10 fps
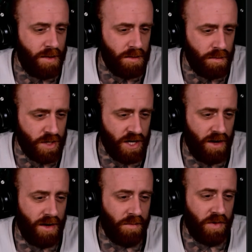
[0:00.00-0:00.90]

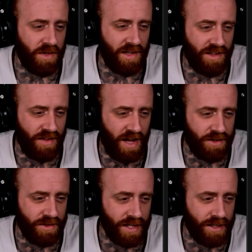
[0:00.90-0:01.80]
Michelle, I'm really glad
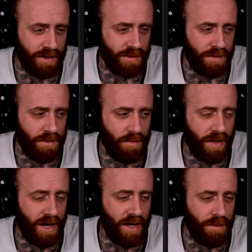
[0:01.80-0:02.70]
you're here, but
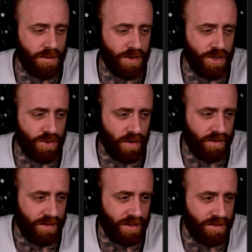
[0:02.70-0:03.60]
I am
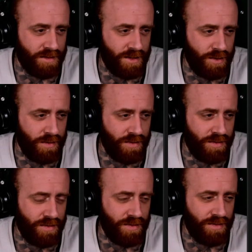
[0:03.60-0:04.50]
struggling
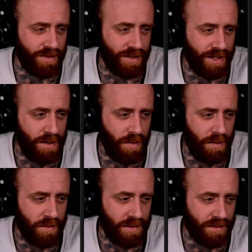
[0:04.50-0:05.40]
to keep
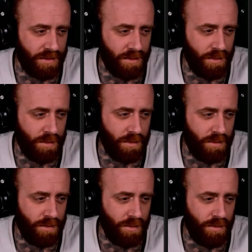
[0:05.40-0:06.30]
up with
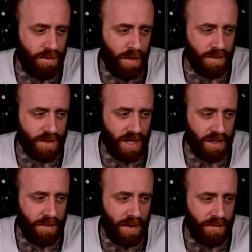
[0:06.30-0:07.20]
what we're
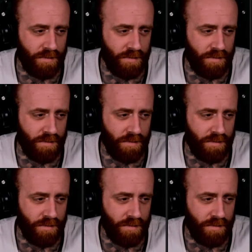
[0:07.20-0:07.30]
talking about.